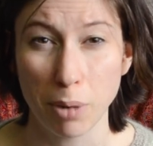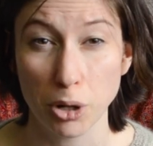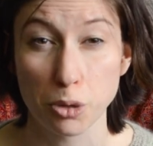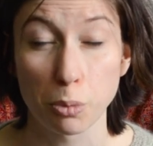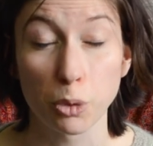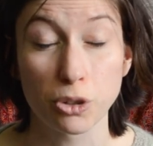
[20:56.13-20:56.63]

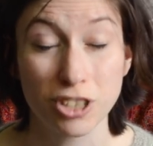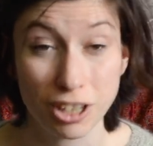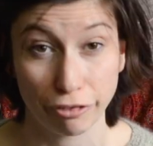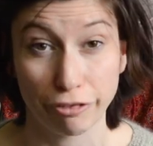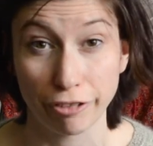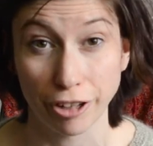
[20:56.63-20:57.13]
much more
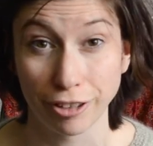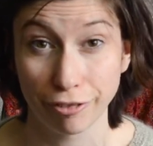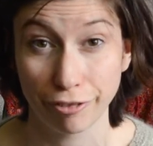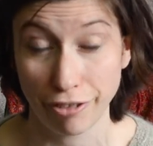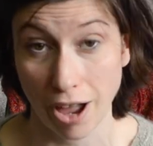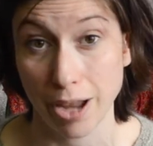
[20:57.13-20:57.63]
different
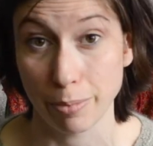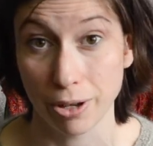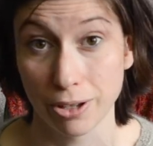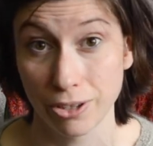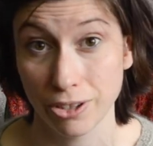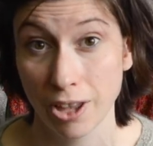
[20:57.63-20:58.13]

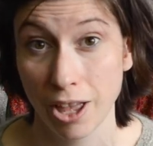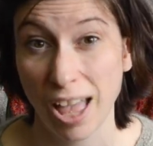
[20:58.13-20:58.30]
fibres,